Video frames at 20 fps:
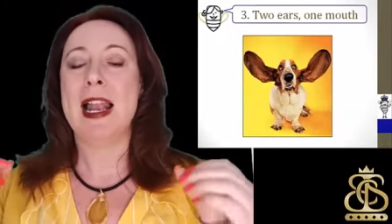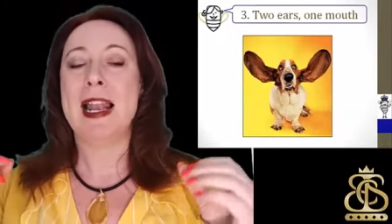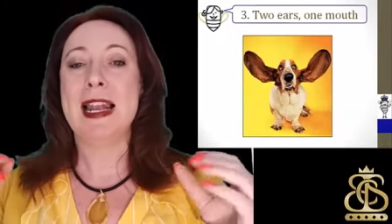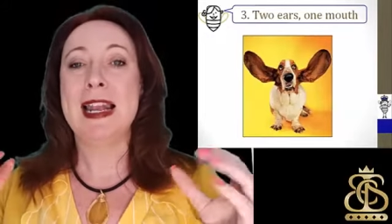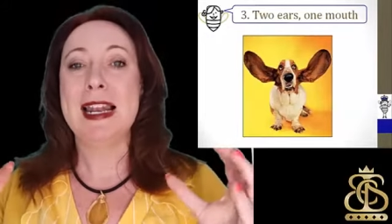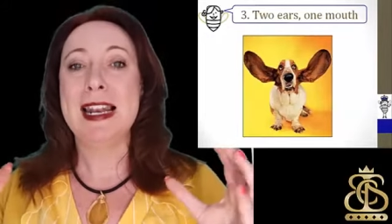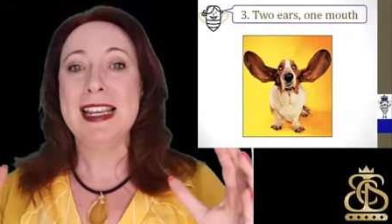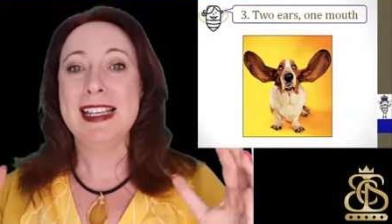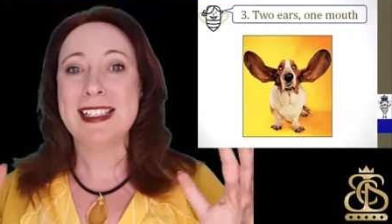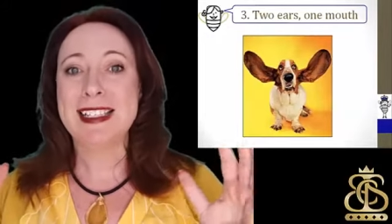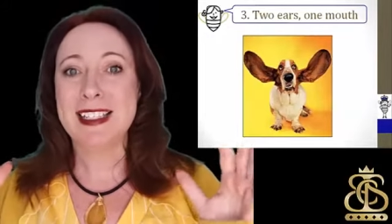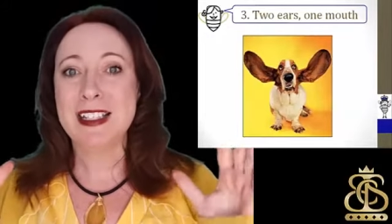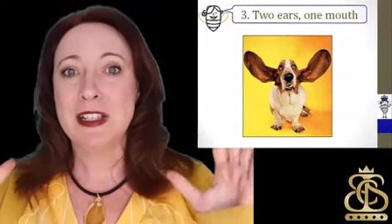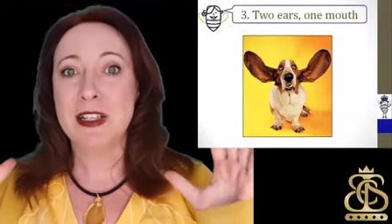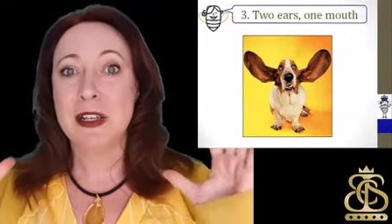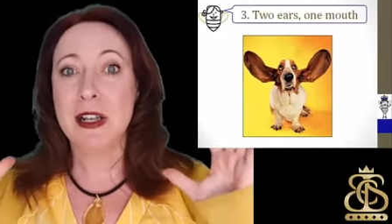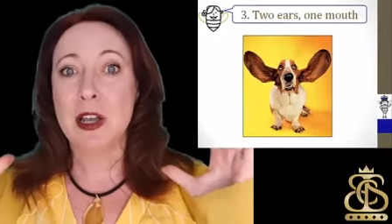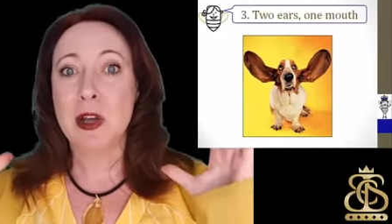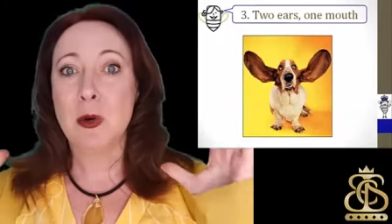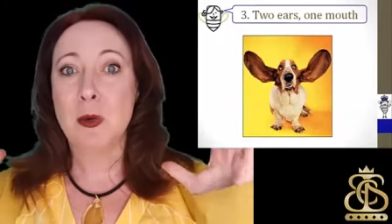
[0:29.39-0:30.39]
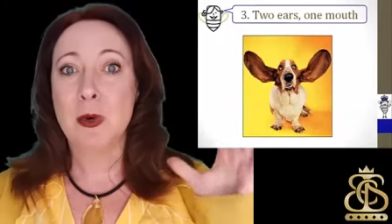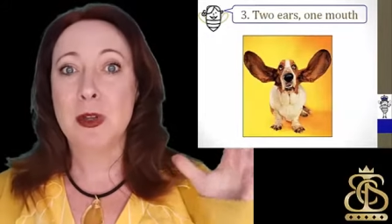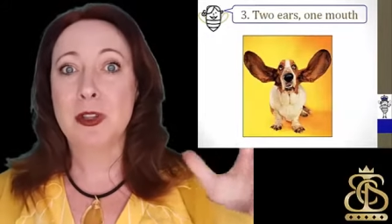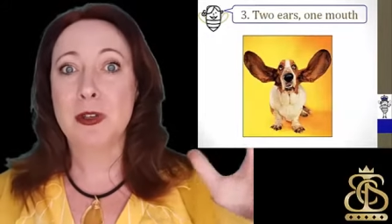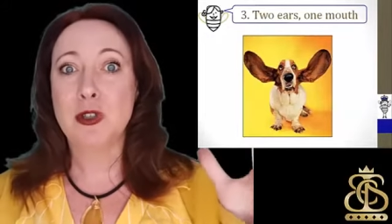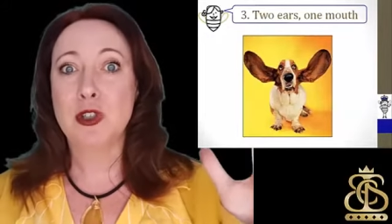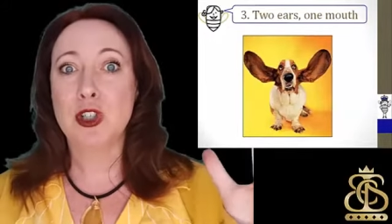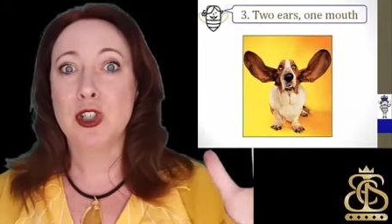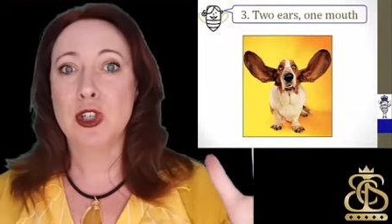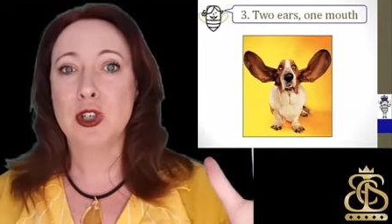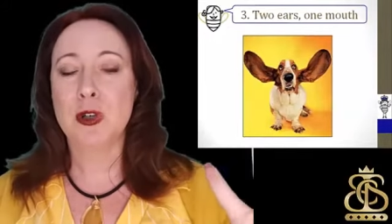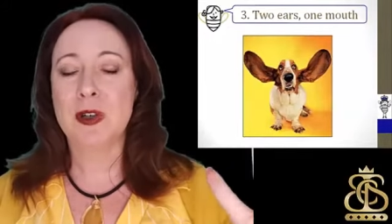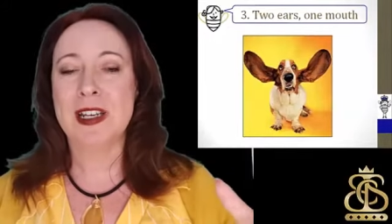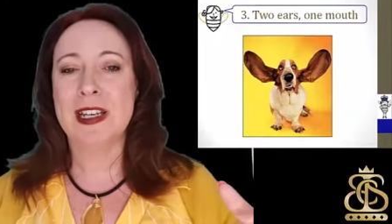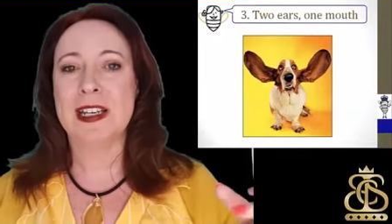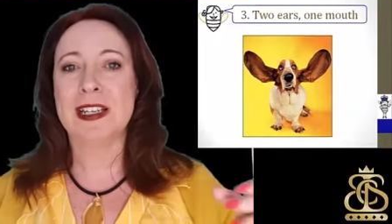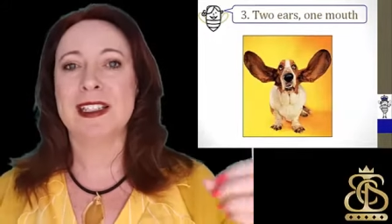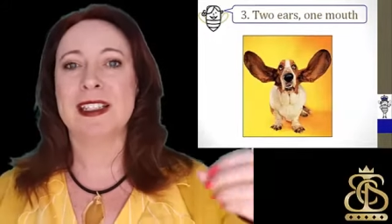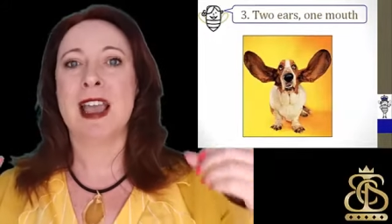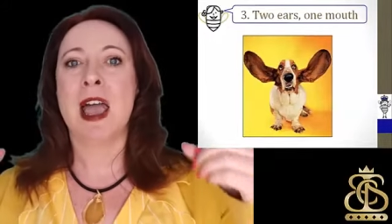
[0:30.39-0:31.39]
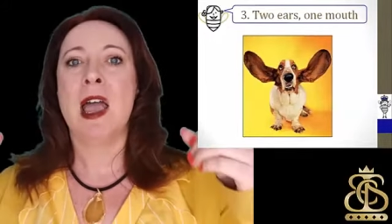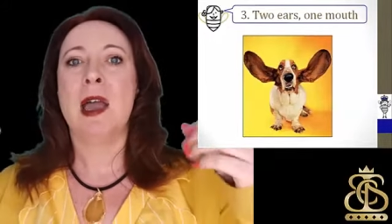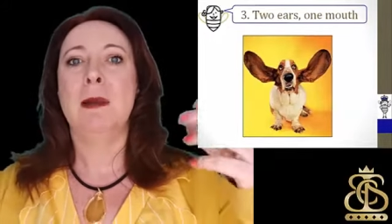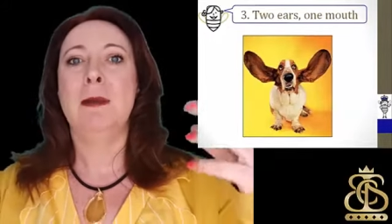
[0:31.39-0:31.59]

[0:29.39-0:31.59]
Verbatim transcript: Listen with your two ears.